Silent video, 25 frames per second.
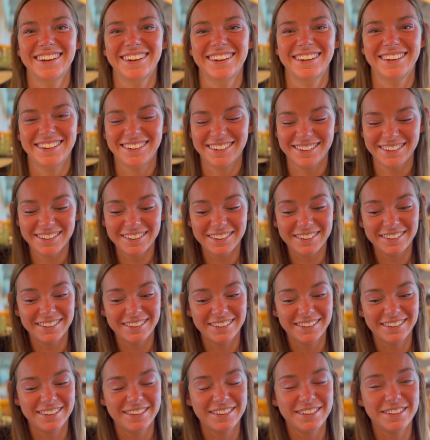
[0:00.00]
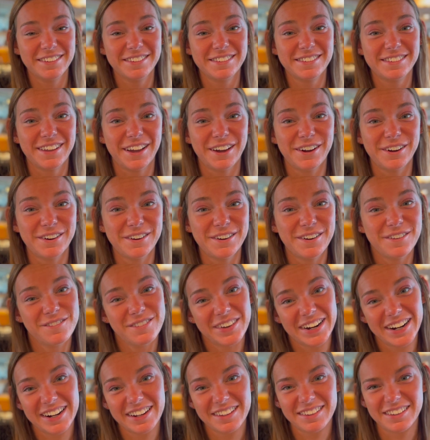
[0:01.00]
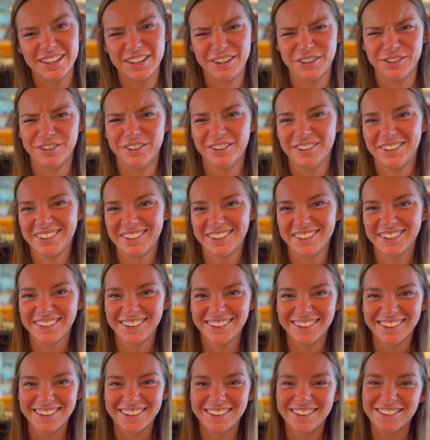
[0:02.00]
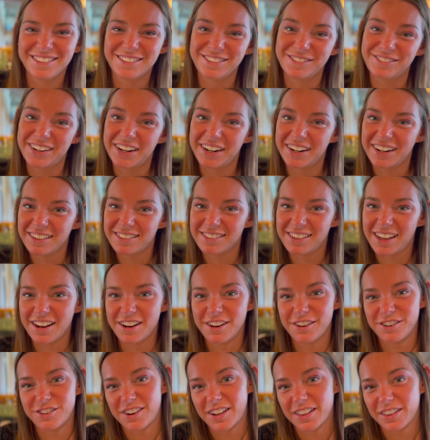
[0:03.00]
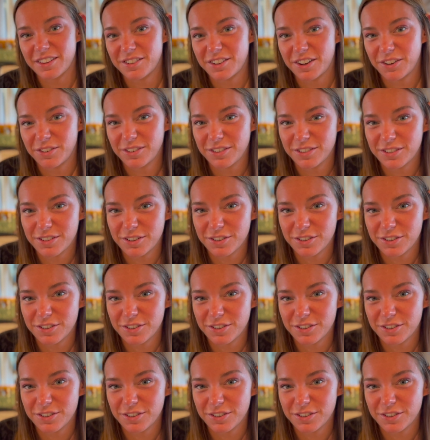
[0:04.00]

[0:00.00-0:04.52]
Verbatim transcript: Now you just need some avocado. So, very few. So very excited to try the toast.